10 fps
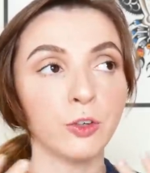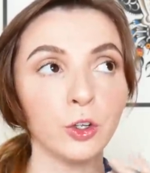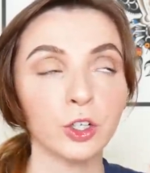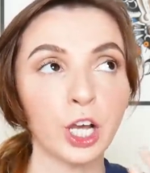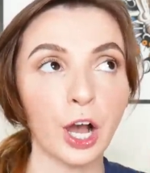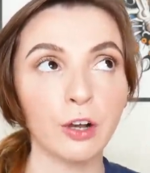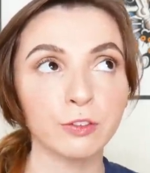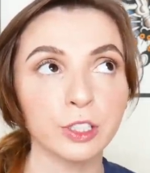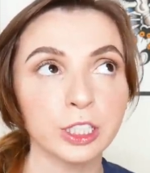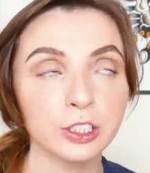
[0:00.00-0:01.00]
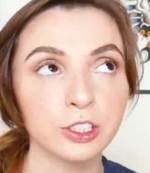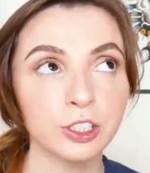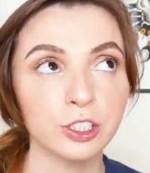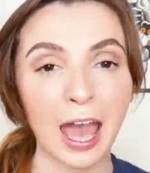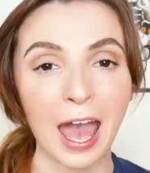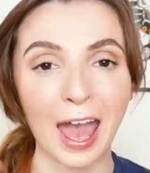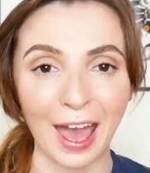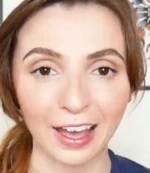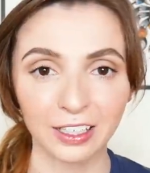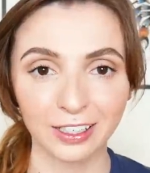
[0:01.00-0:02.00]
full coverage
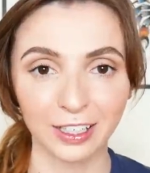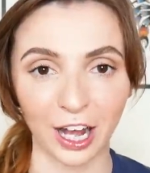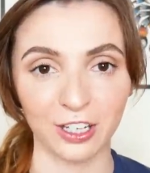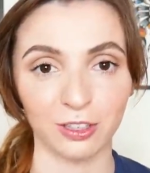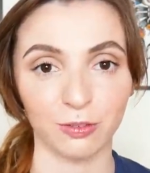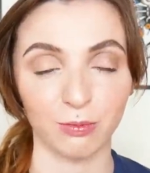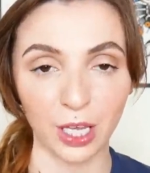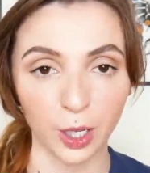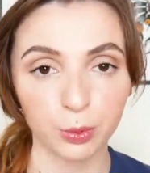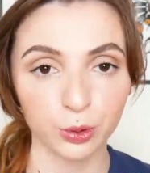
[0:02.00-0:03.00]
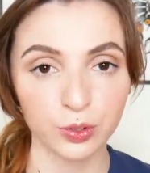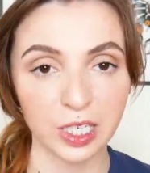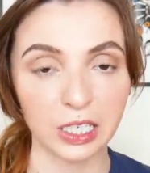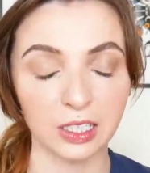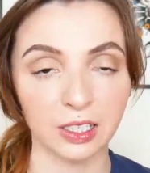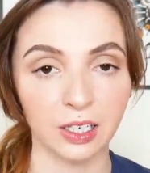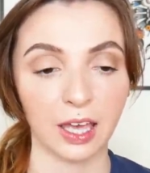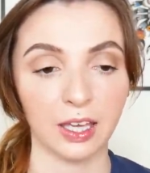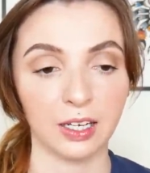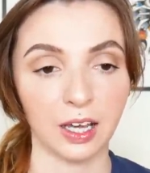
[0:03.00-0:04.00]
hack kind of makeup routine,
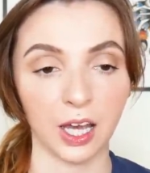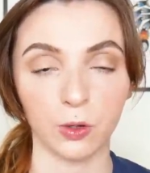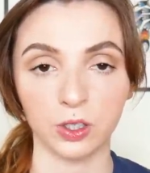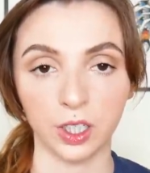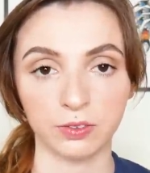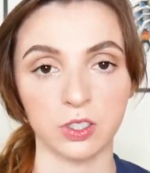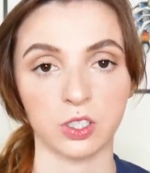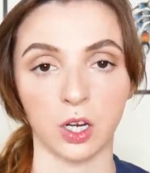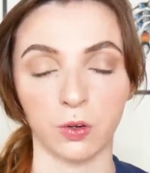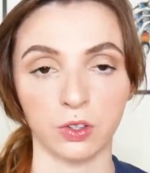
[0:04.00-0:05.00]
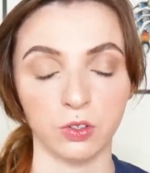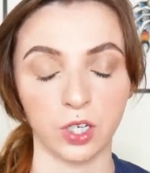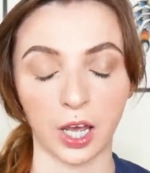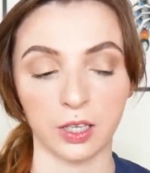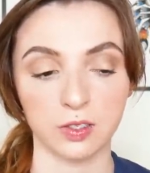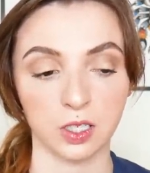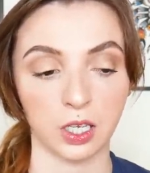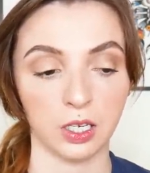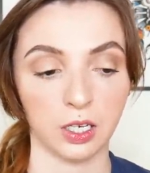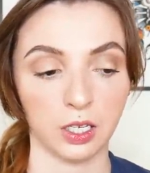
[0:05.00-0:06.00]
and I would love to share it with you guys.
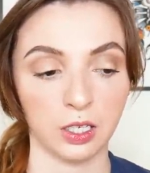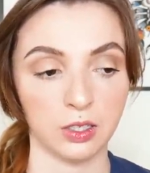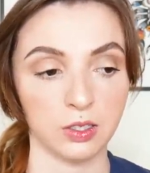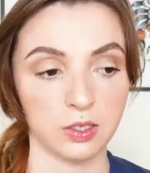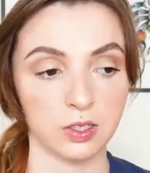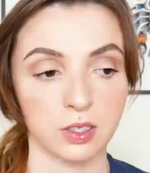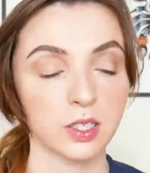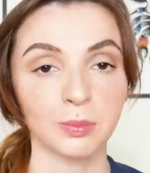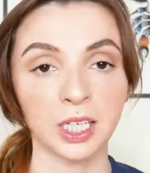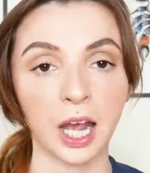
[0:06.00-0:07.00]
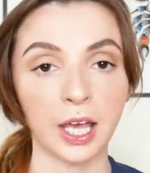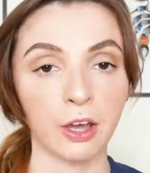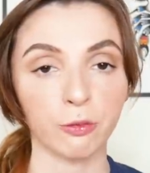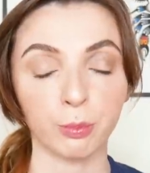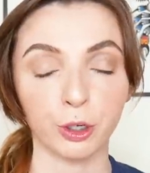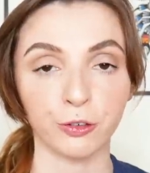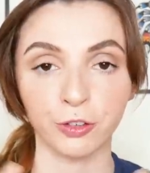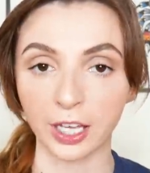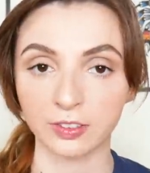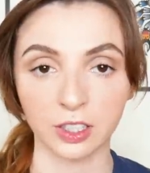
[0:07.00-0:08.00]
It is something I have
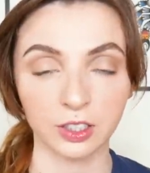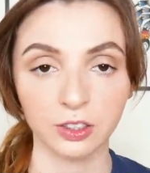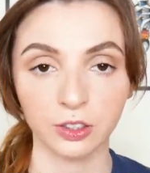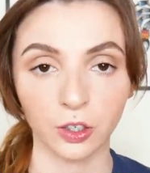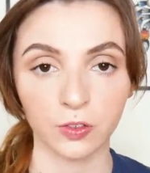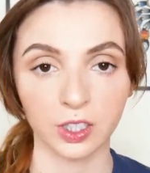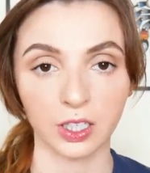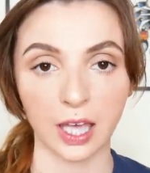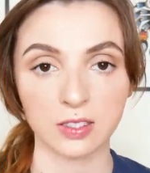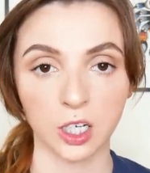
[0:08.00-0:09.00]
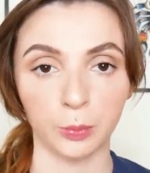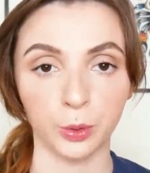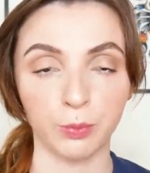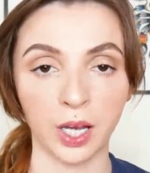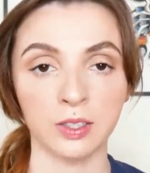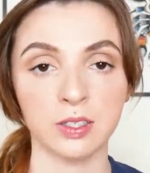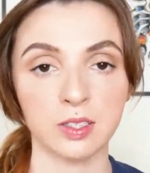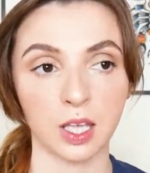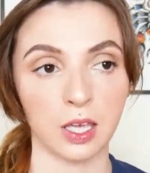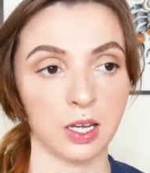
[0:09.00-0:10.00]
perfected over the last couple
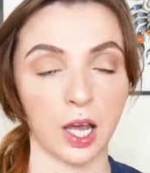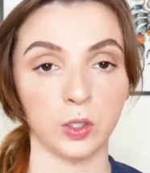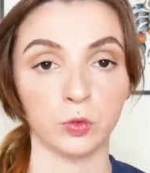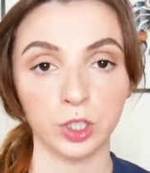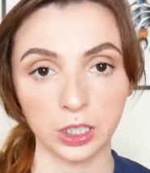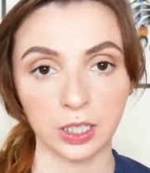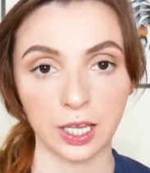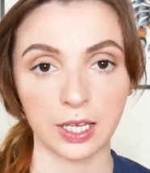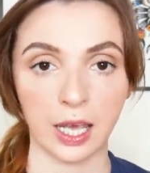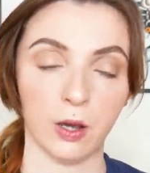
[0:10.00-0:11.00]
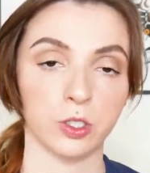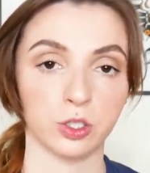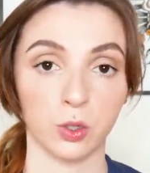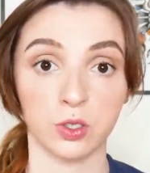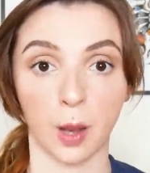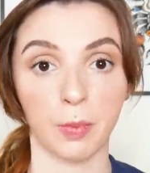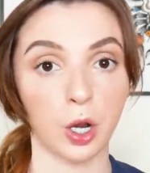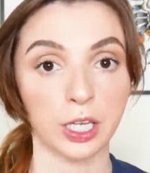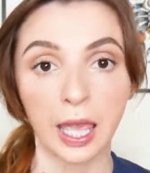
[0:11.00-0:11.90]
months, and I really like how it shows up on